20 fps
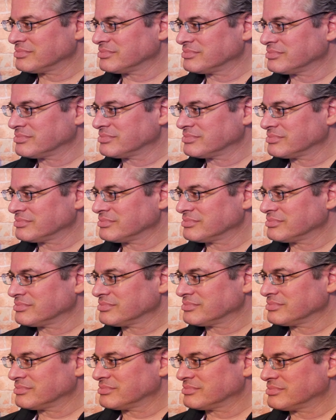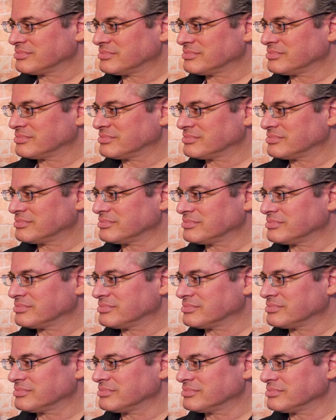
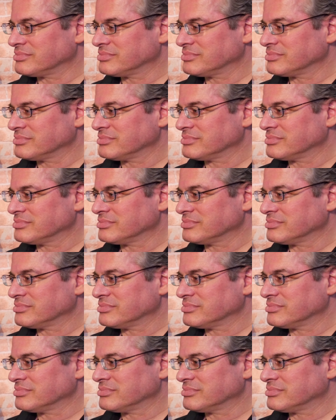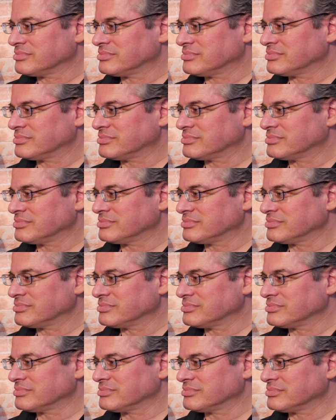
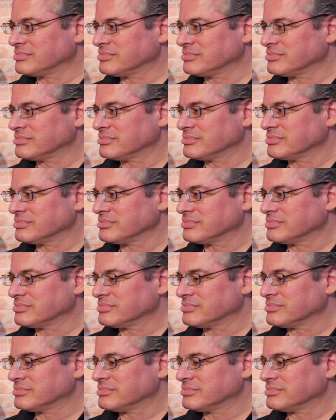(silent)